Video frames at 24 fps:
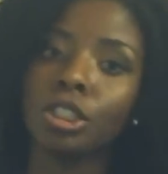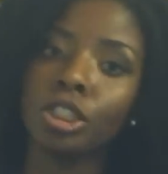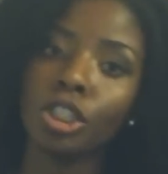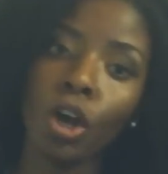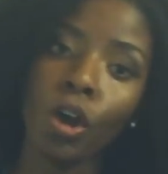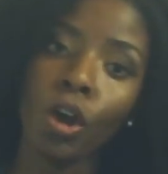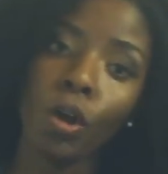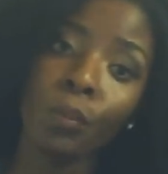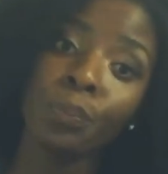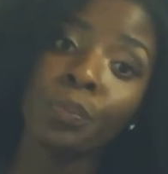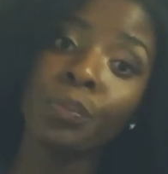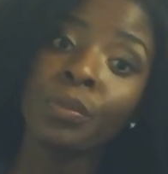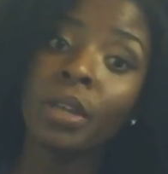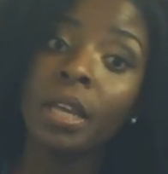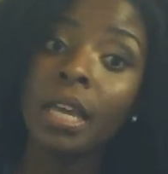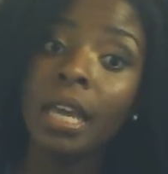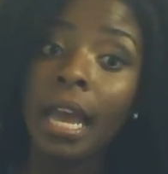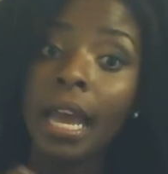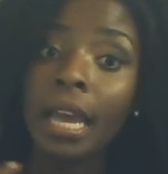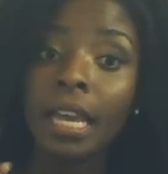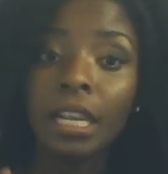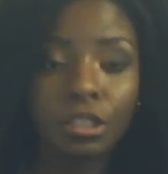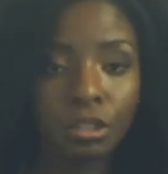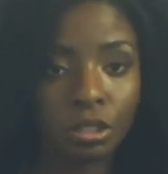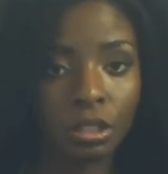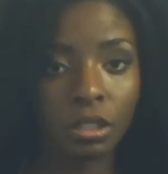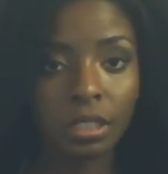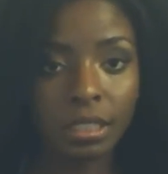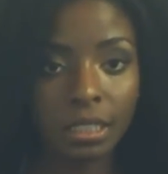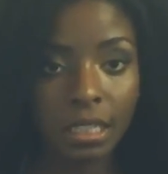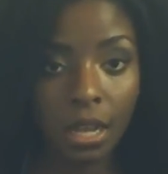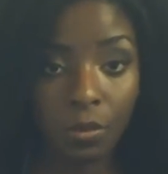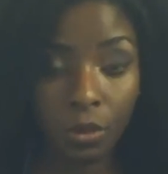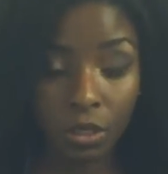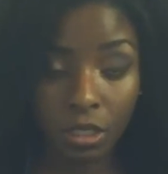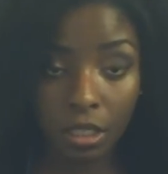So it's
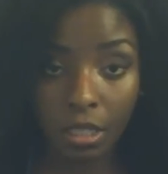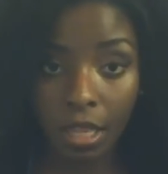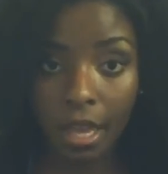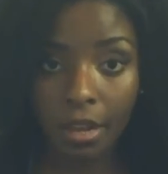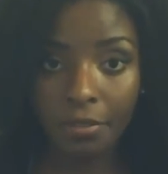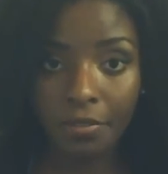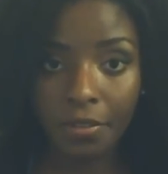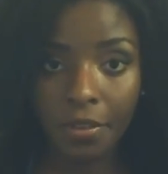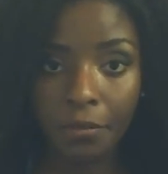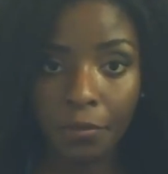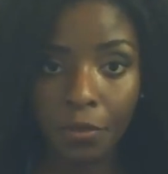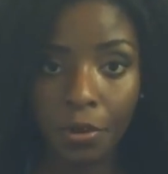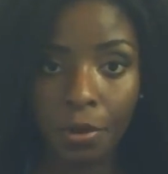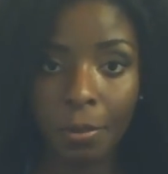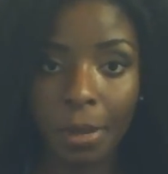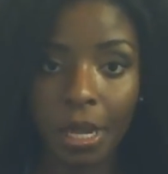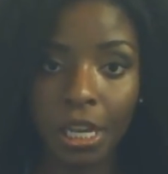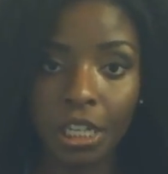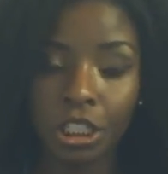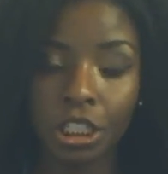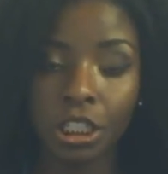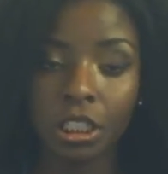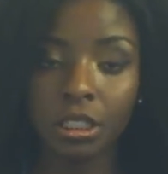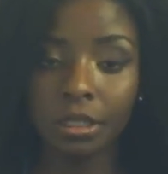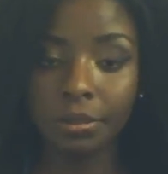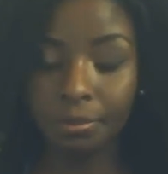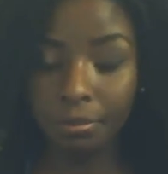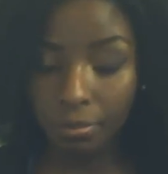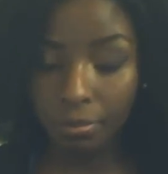a, it was a lot of information,